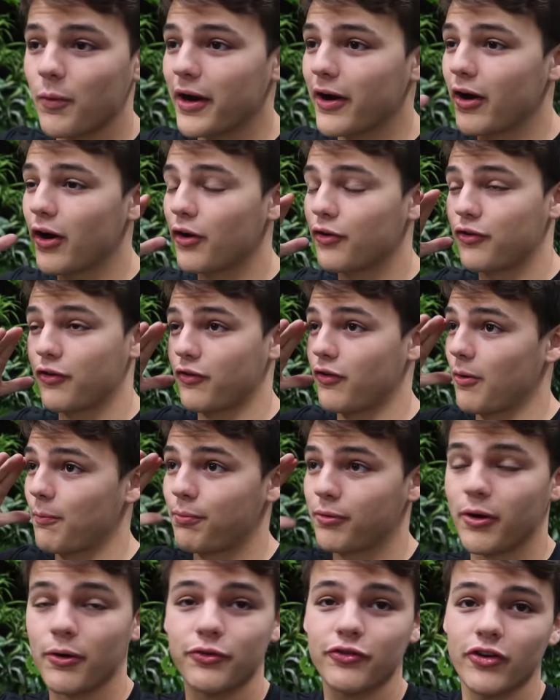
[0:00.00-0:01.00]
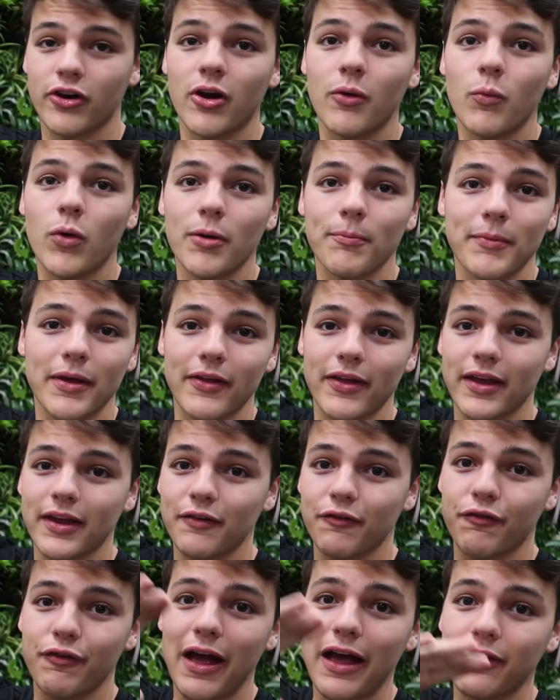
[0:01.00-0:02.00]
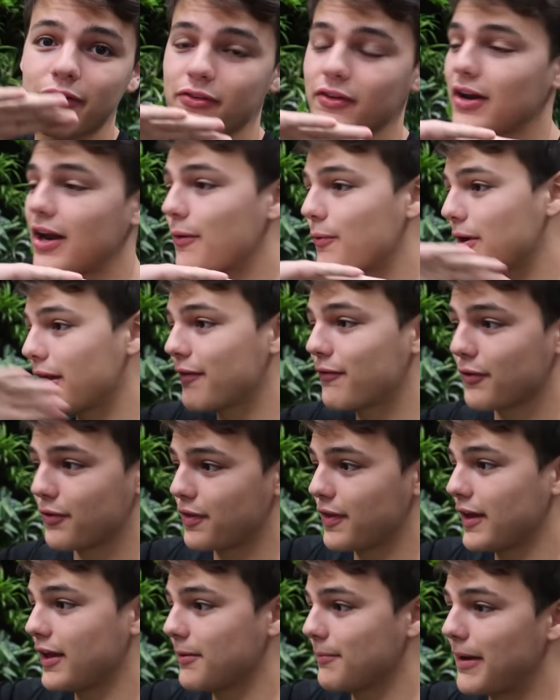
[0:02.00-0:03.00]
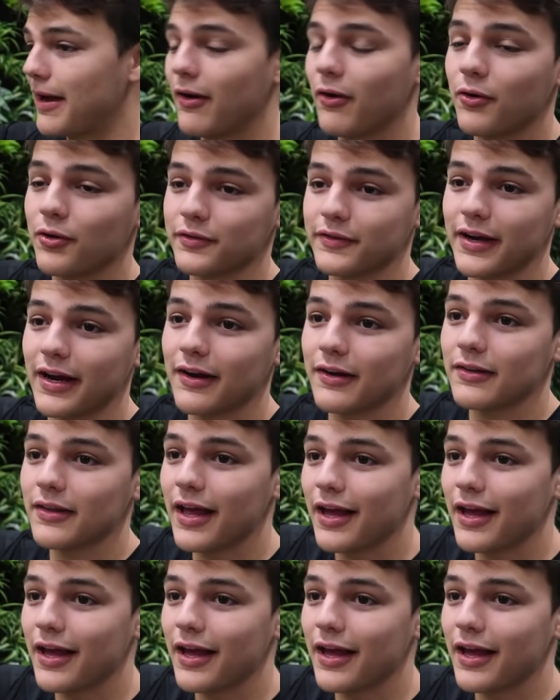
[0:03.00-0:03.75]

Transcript: We are just approaching on 1 million faster than I would ever think in my whole entire